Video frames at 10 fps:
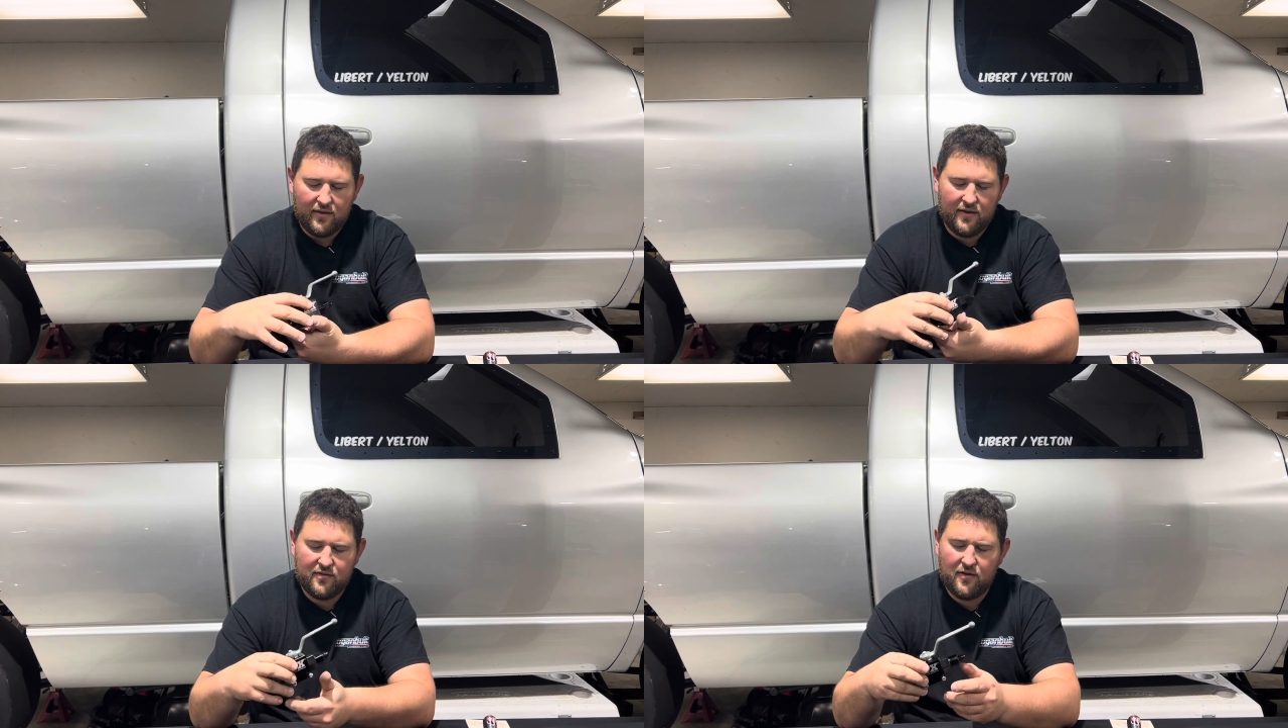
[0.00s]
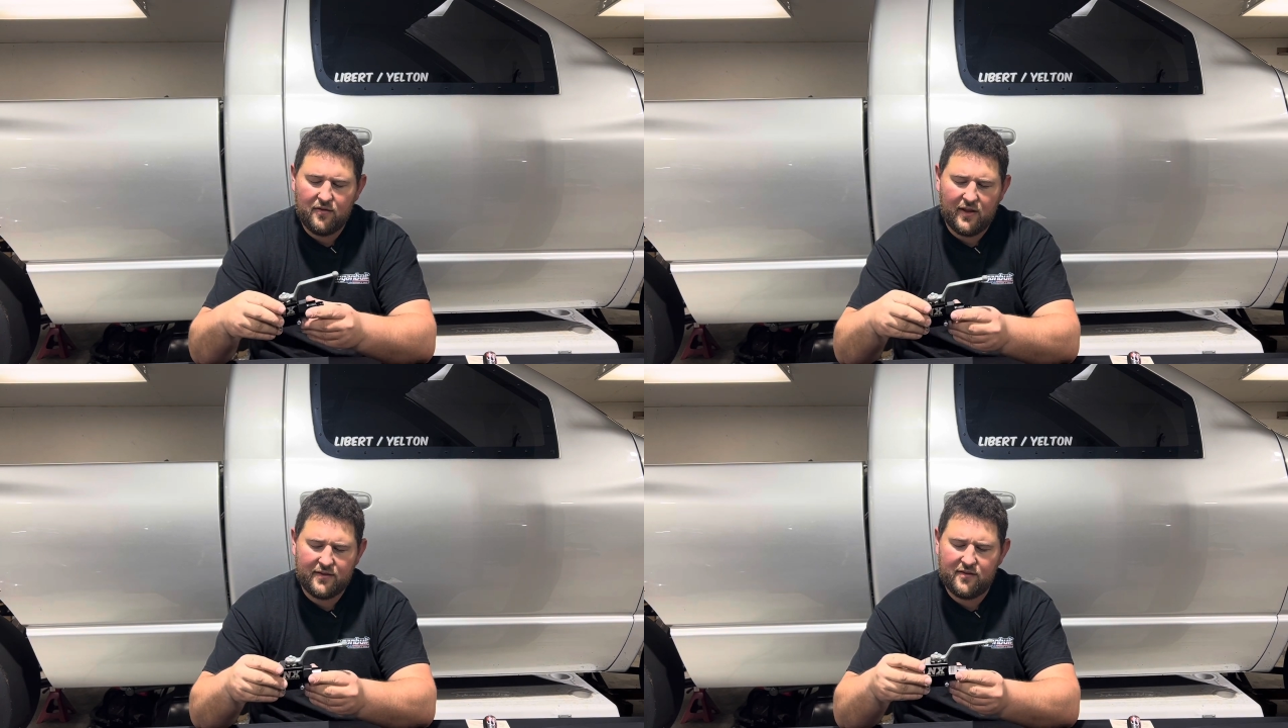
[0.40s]
And
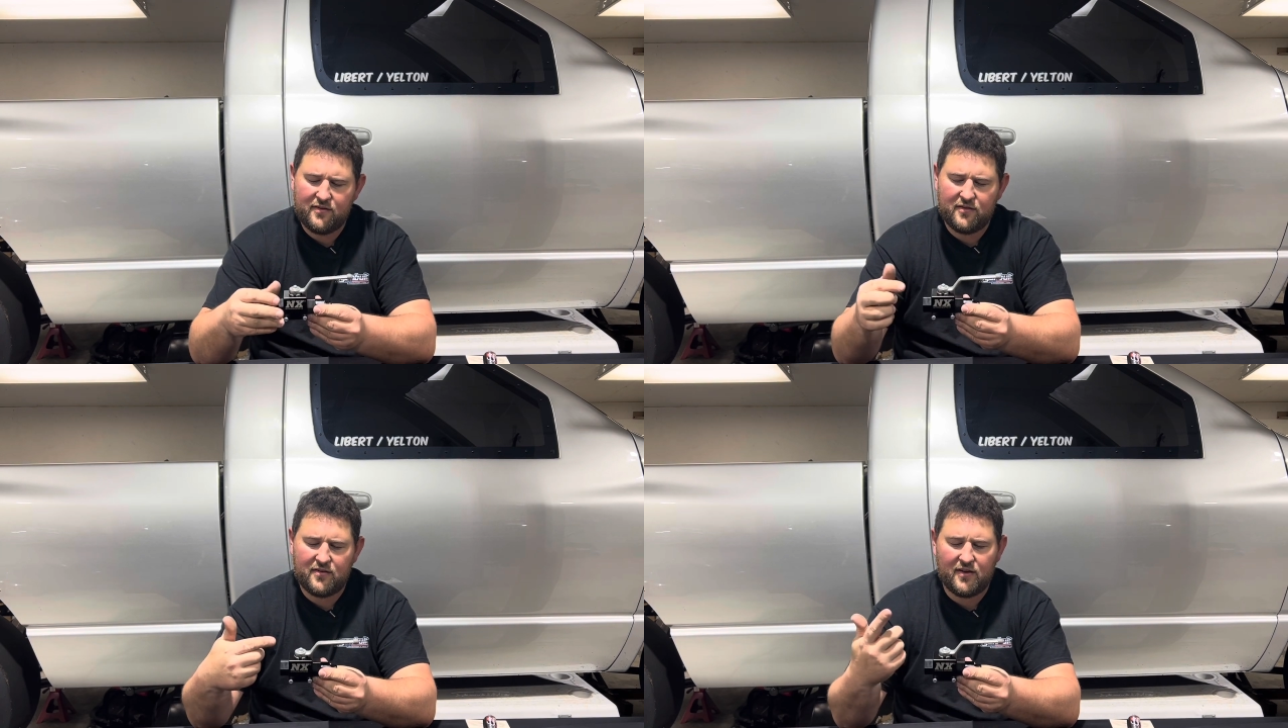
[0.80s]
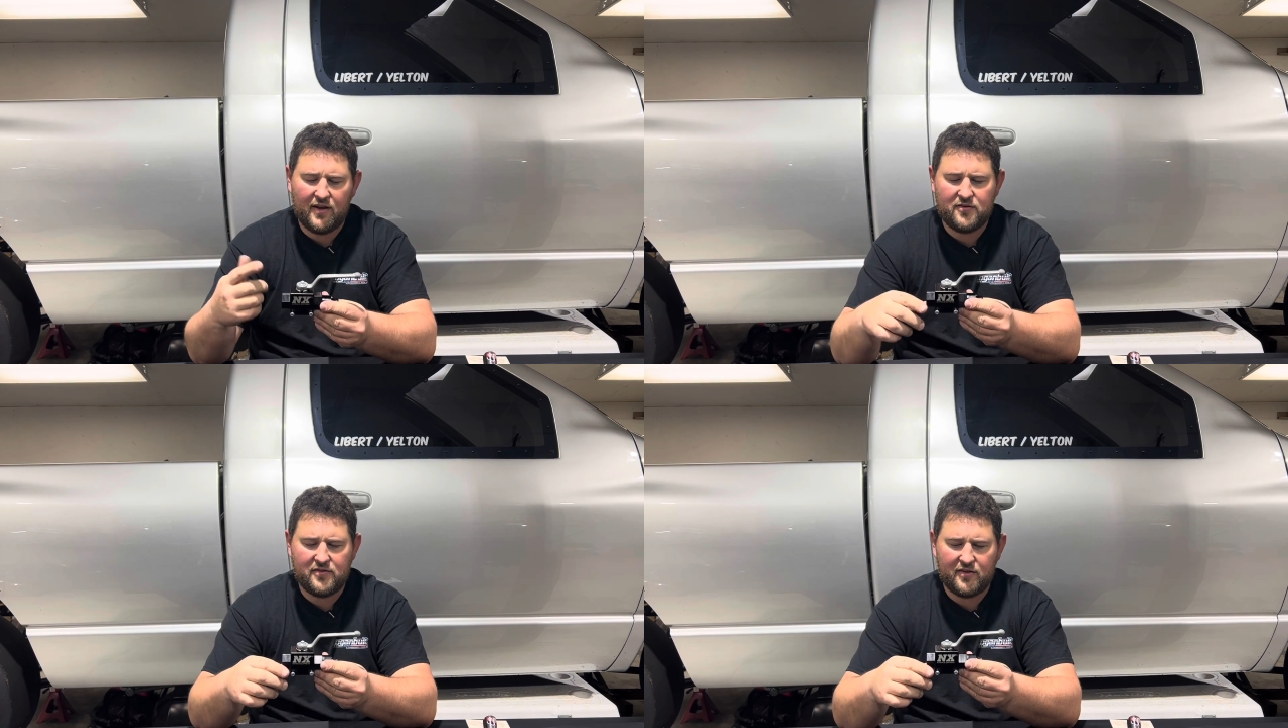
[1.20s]
so like this is just a
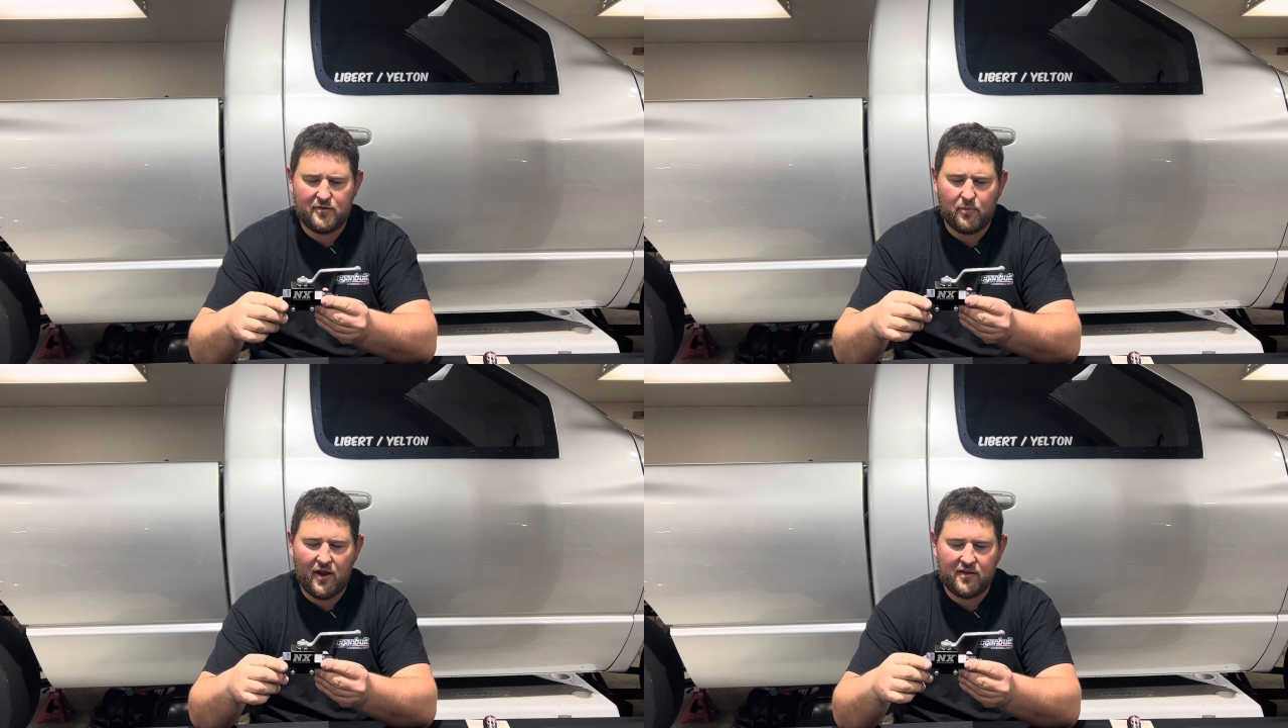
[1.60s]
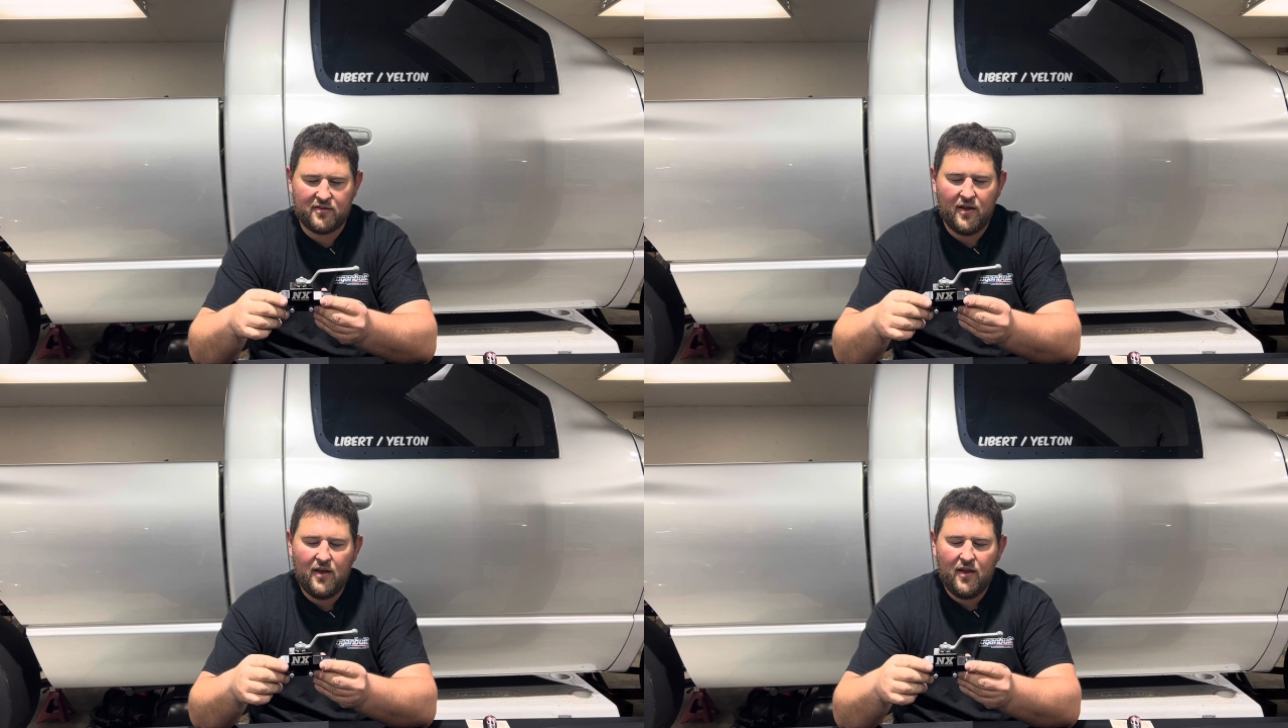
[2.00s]
Nitrous Express
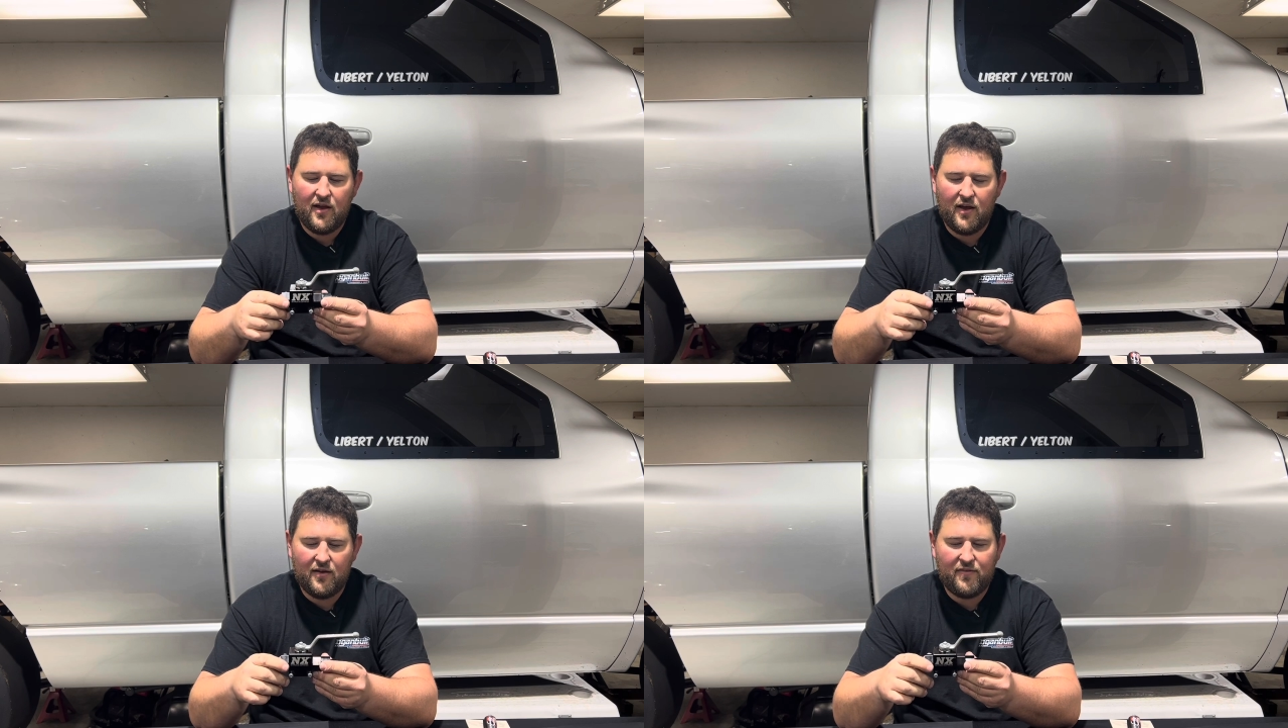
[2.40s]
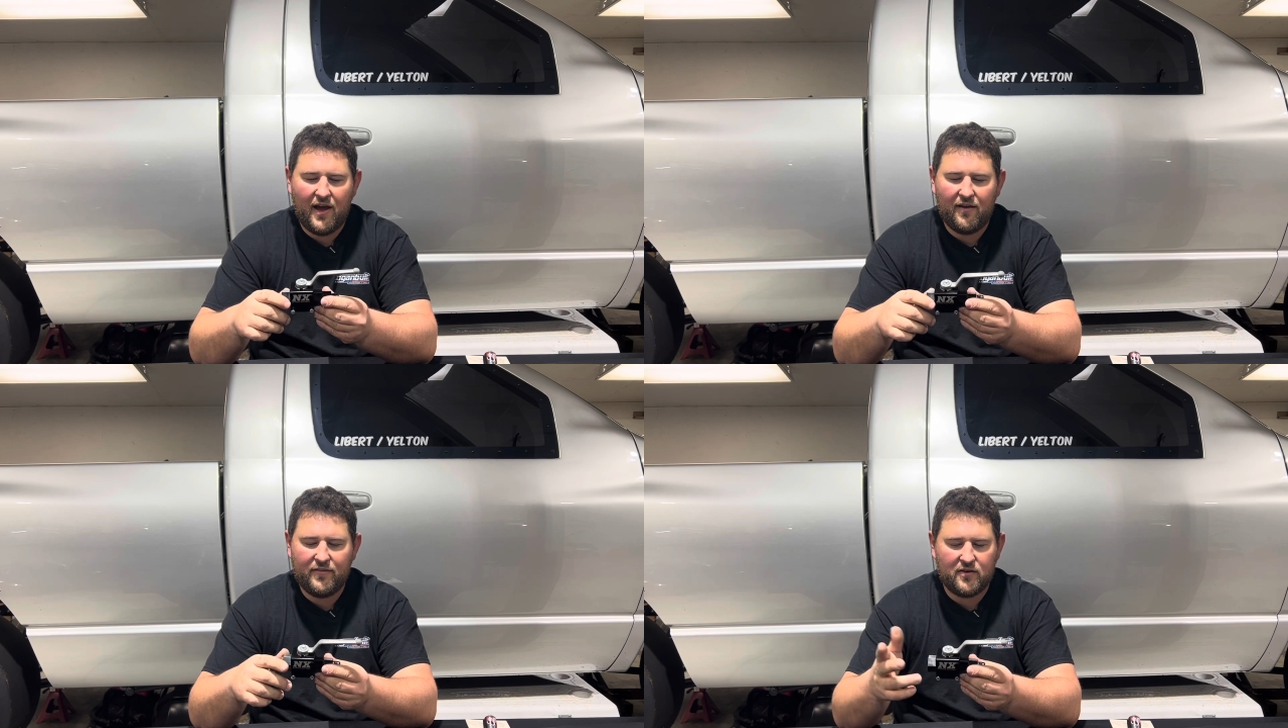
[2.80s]
valve.